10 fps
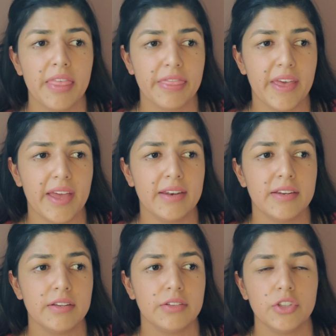
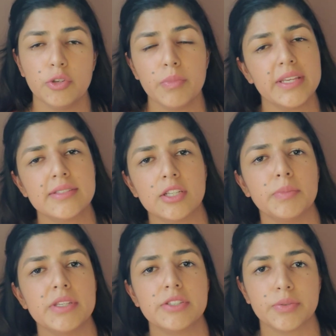then you may still
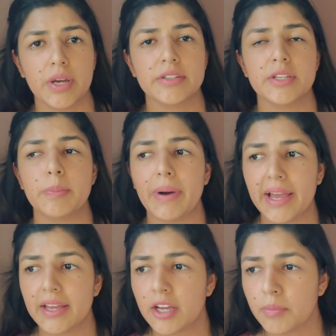be surrounded by
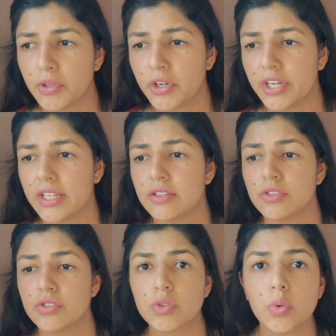a community in
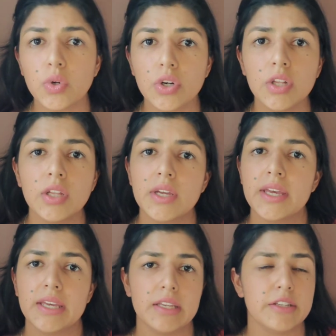school,
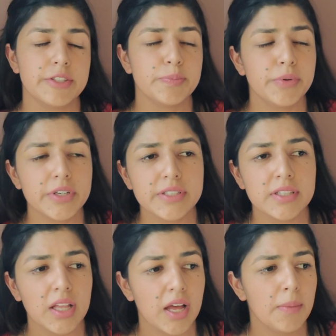in a sports
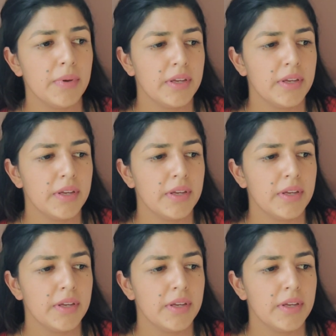club,